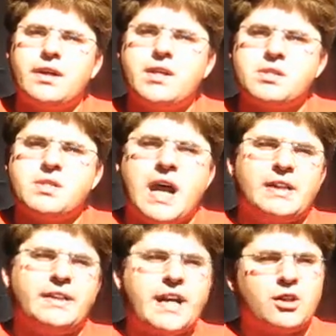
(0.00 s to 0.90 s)
is
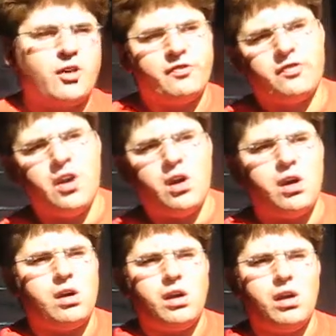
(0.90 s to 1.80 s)
not that of
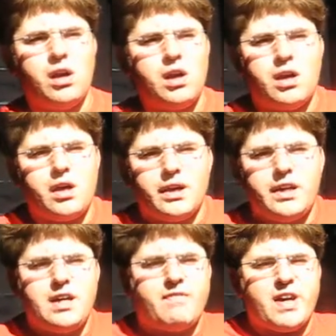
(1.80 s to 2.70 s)
uh,
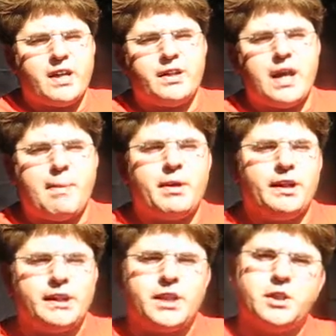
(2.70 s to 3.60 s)
giving the
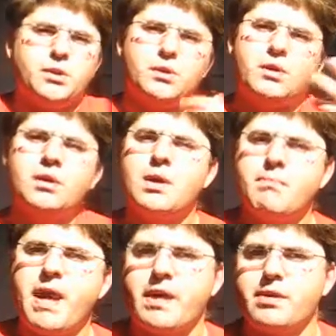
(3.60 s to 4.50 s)
ability to
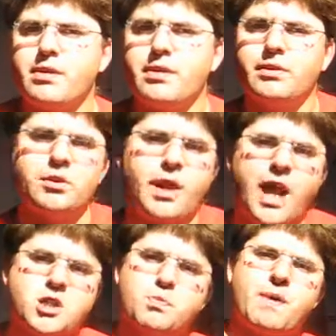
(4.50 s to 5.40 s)
make to
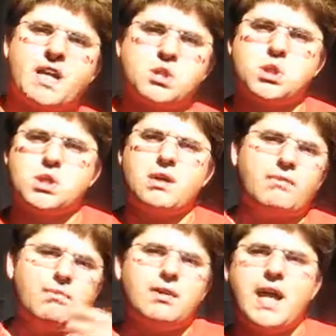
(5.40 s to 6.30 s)
express
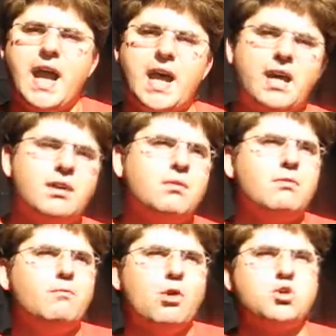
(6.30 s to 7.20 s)

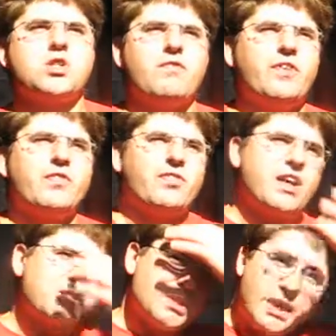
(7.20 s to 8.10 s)
most of the
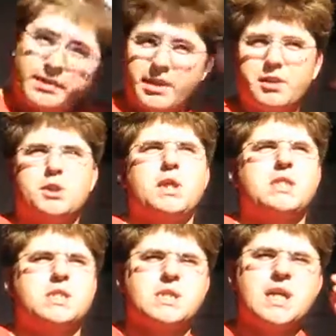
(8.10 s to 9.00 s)
things that it
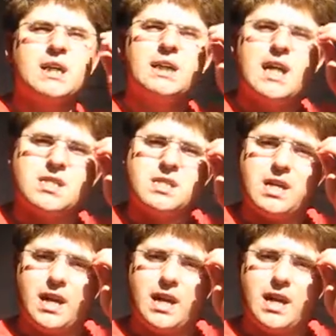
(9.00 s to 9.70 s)
treats as